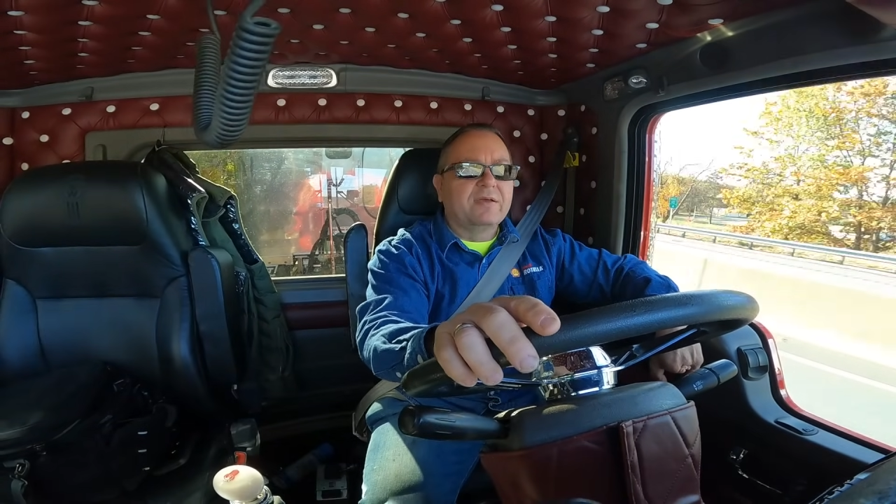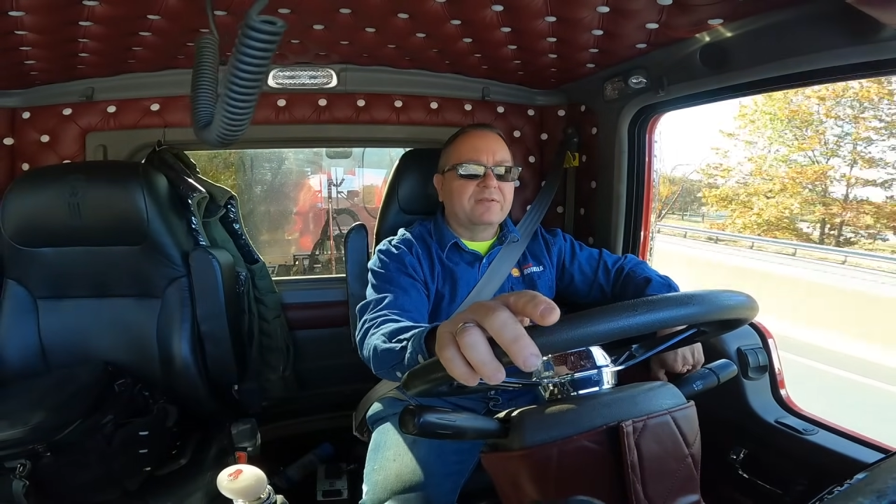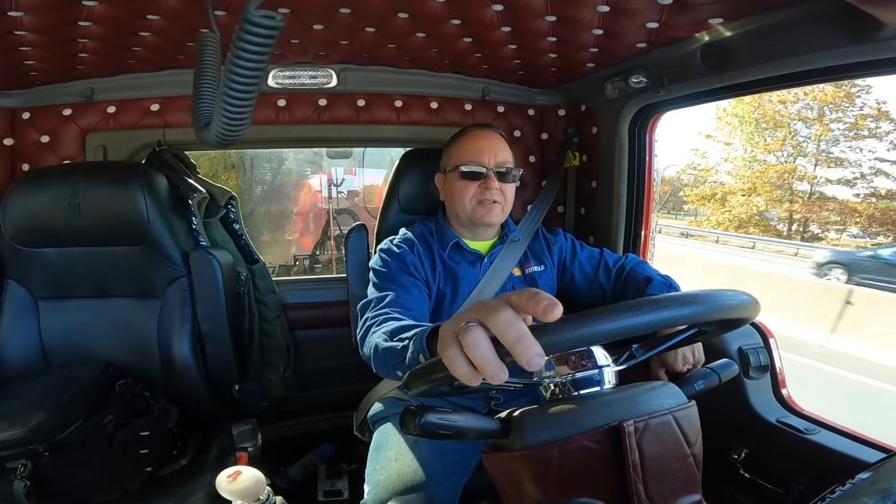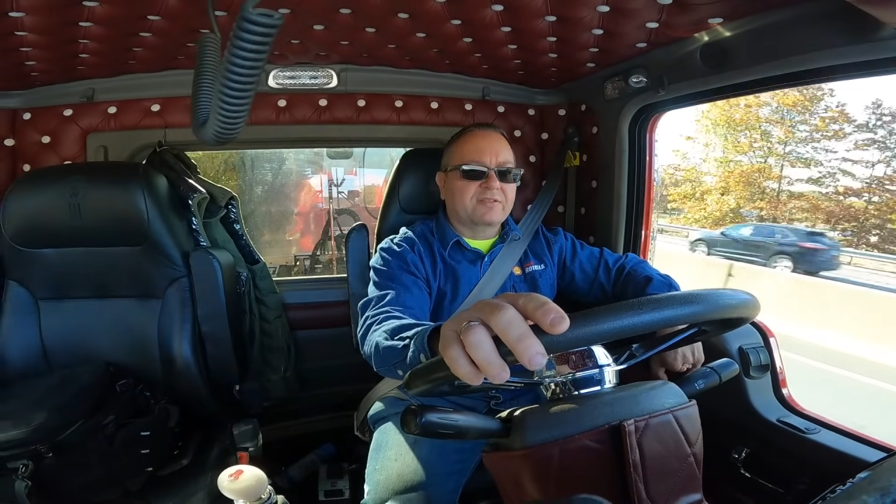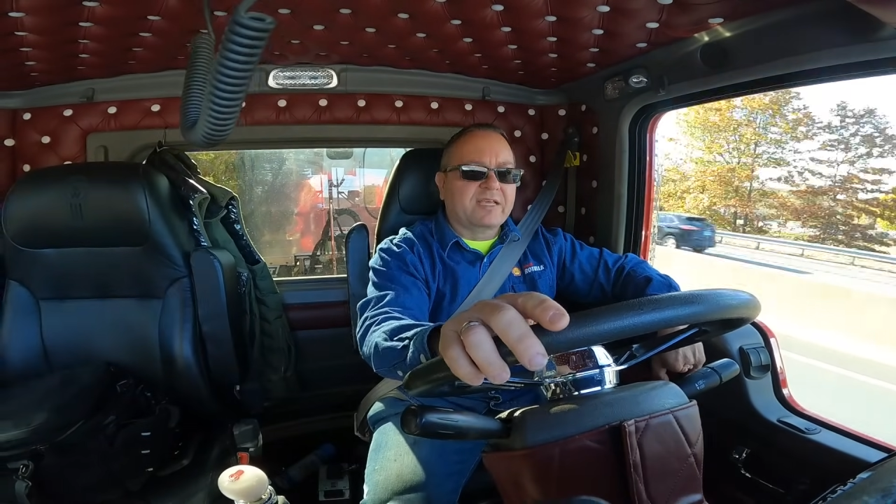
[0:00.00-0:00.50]

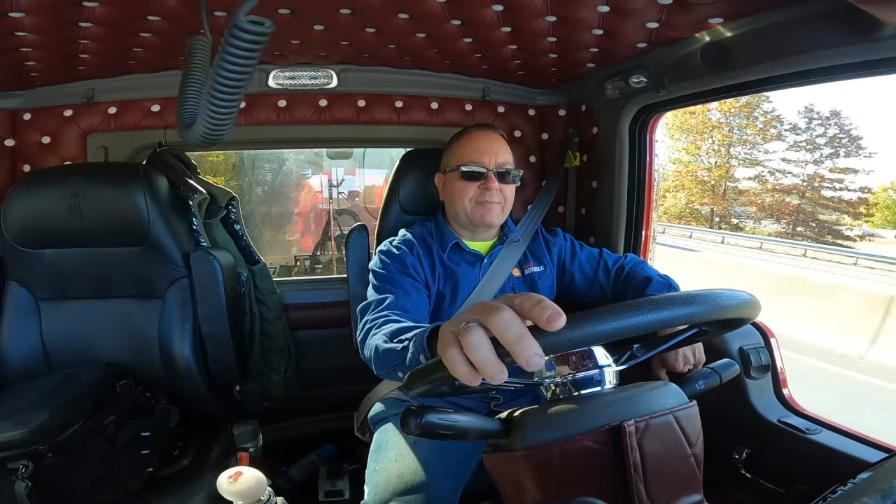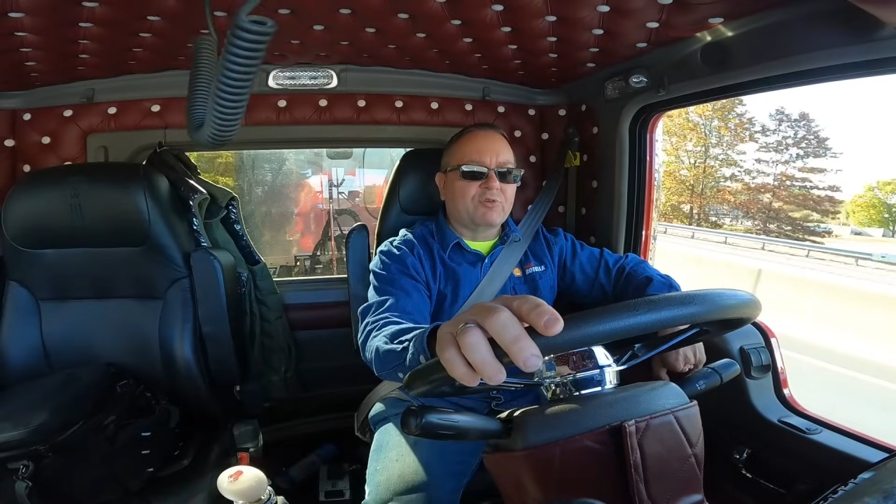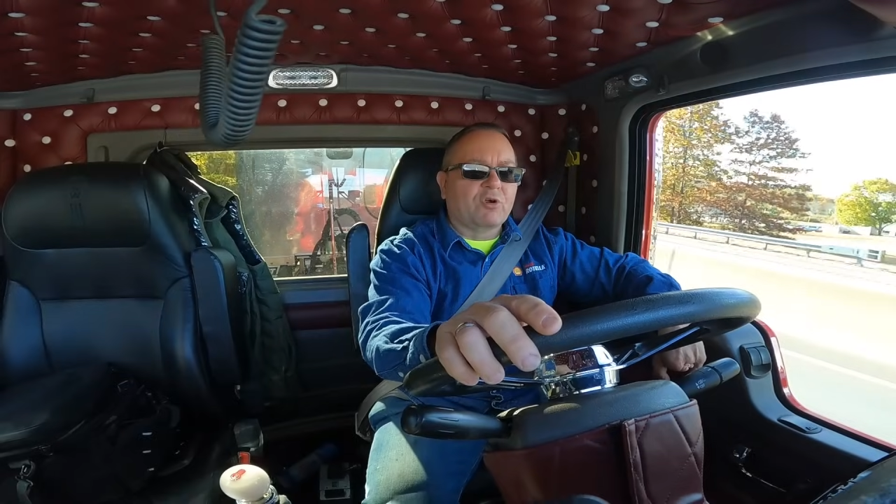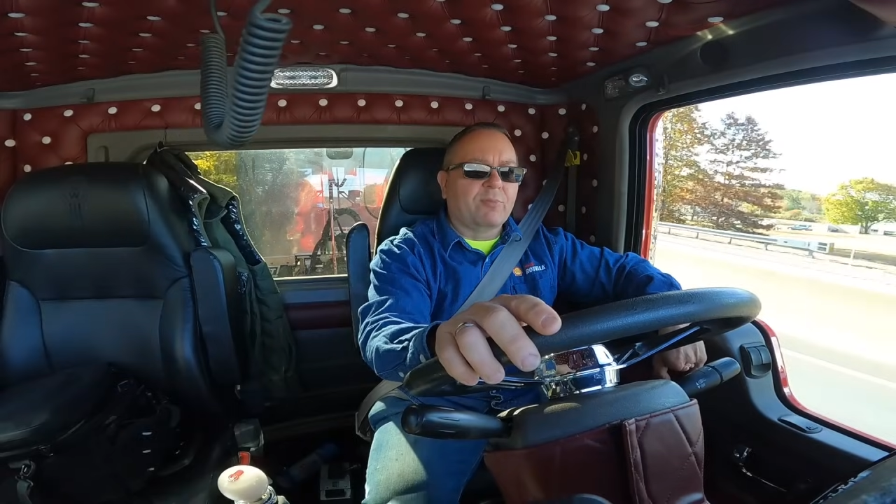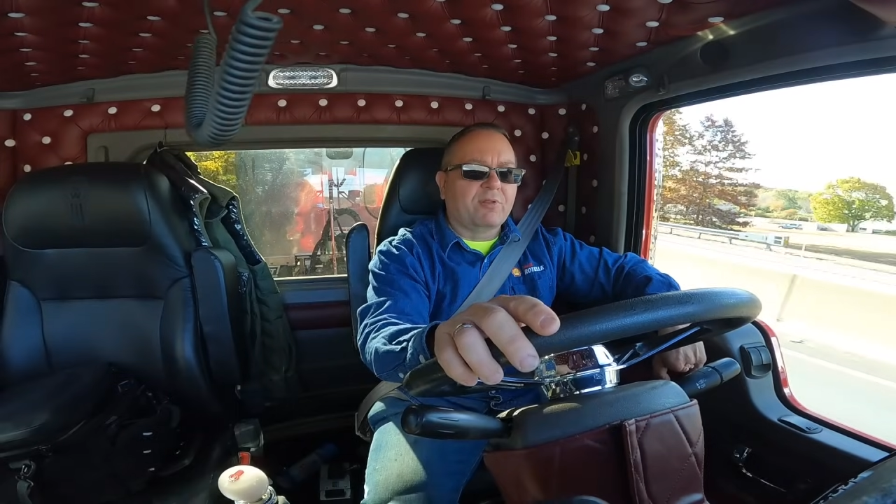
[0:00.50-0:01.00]
to the same
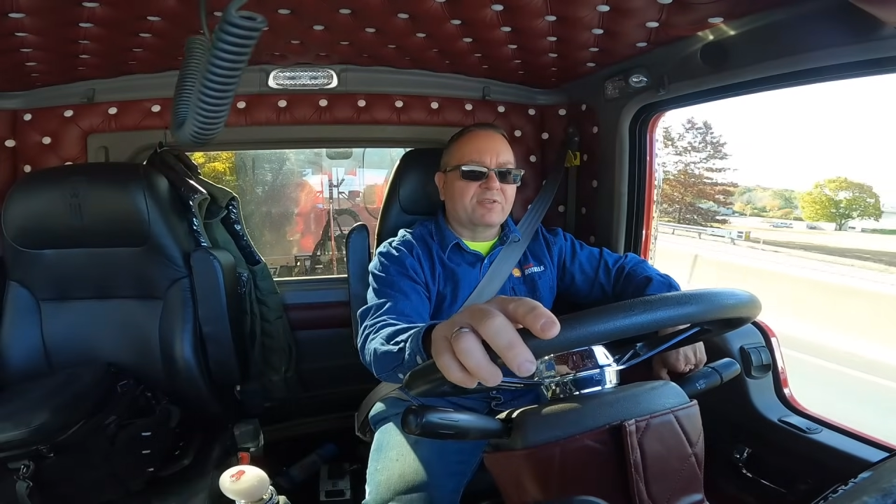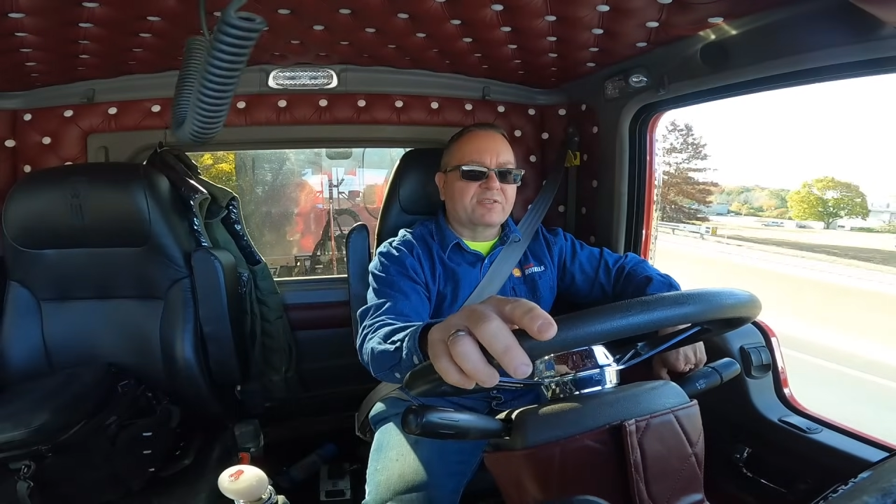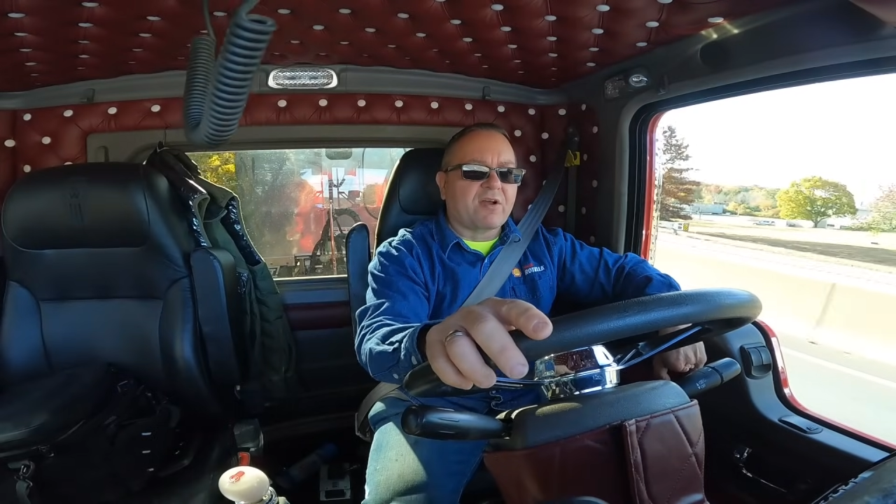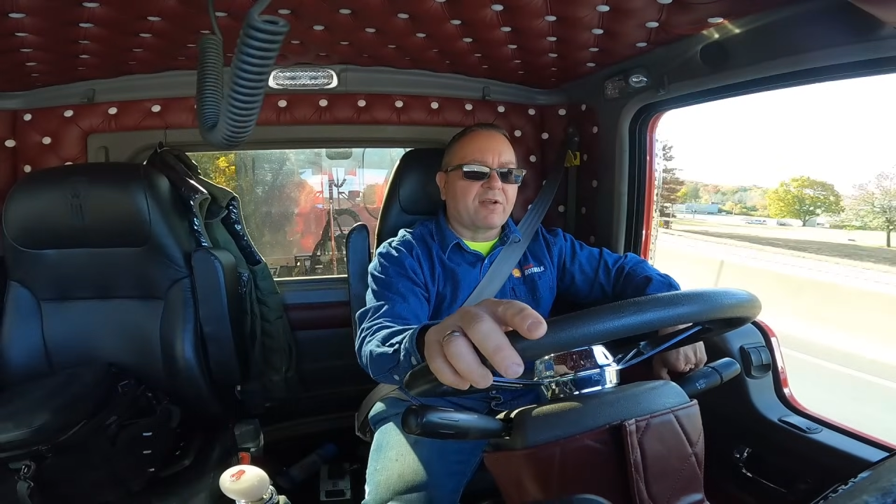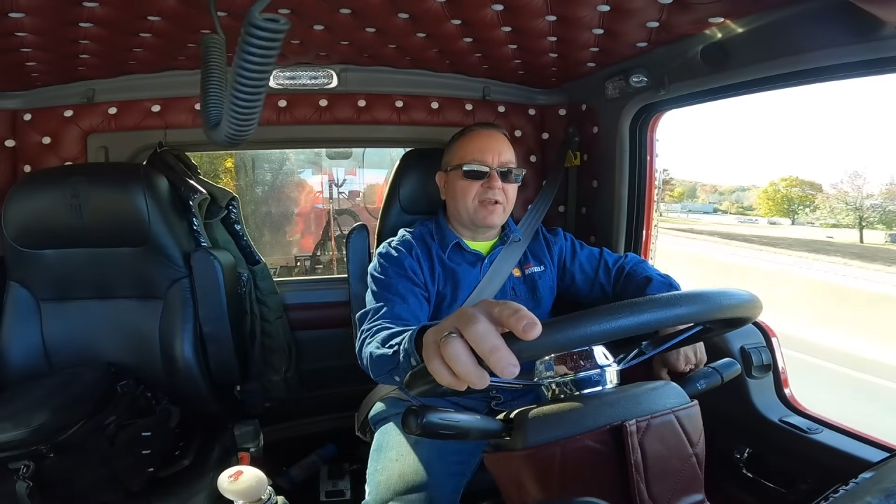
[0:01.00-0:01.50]
terminal he
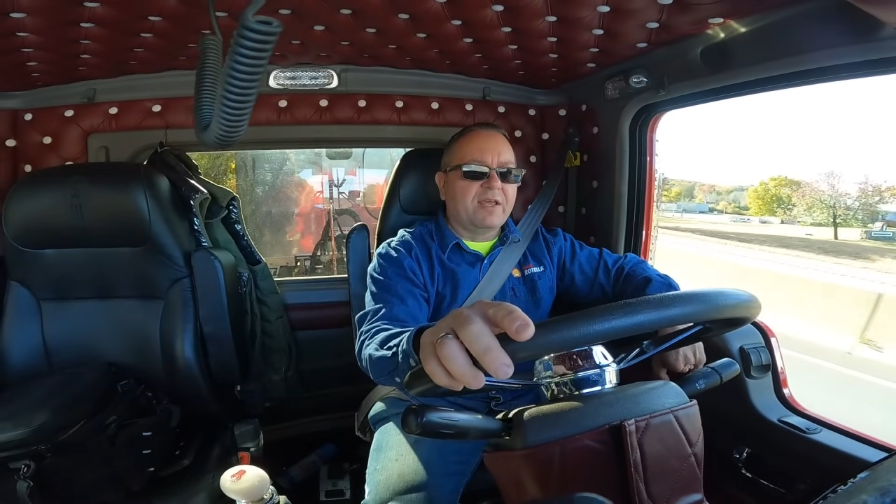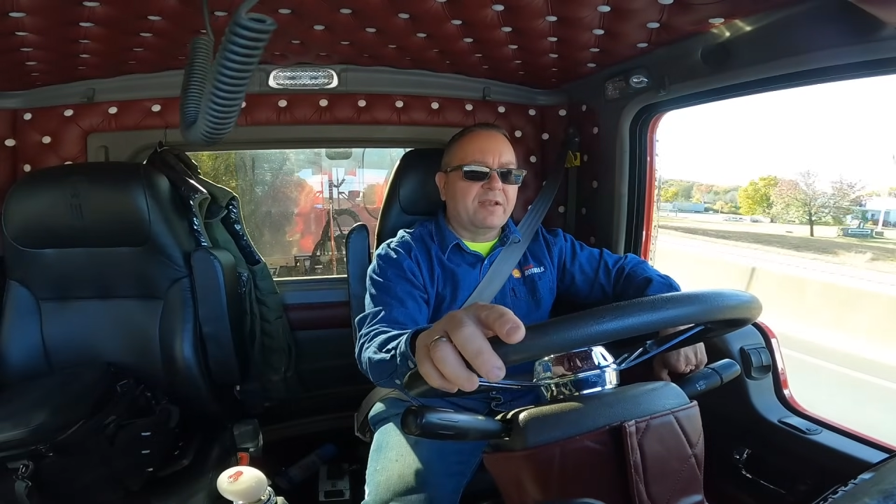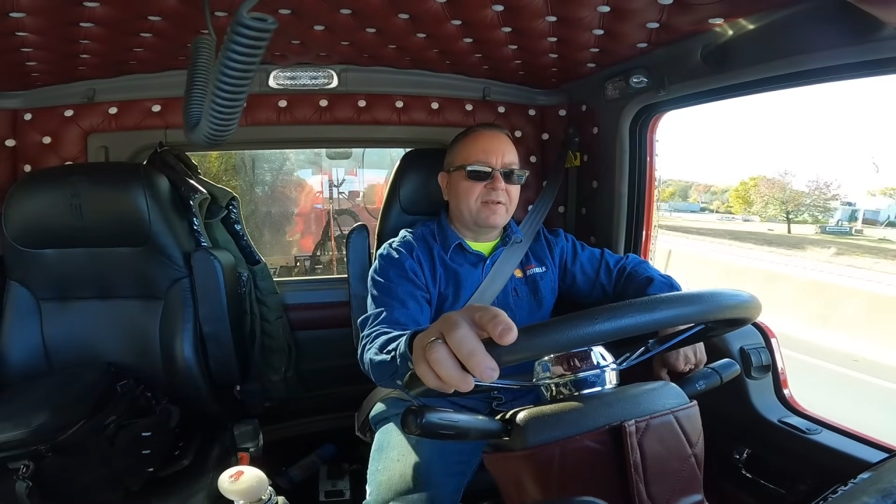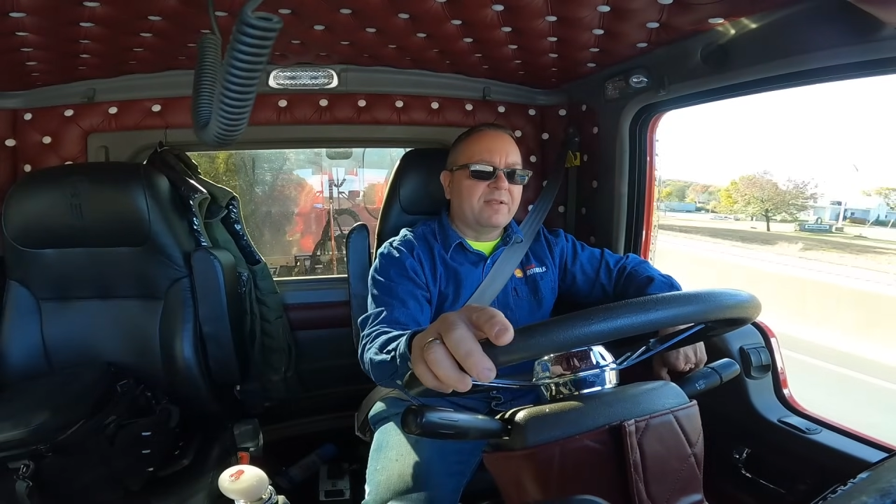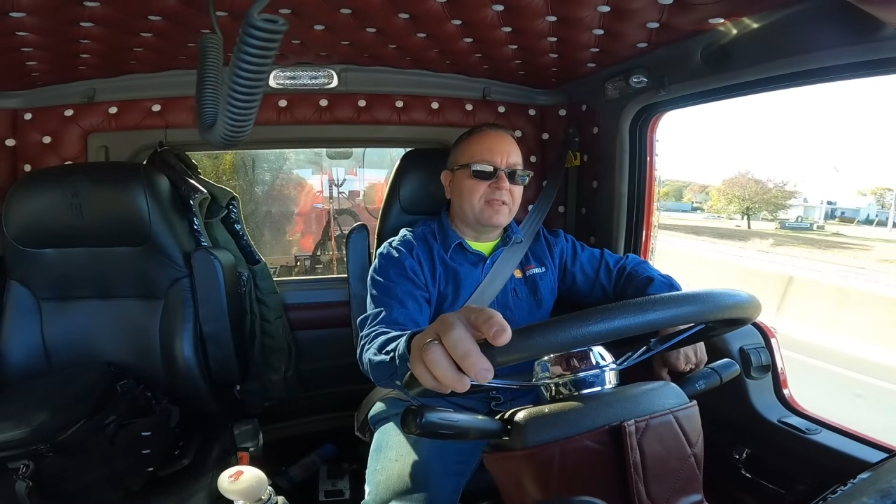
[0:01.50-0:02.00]
started in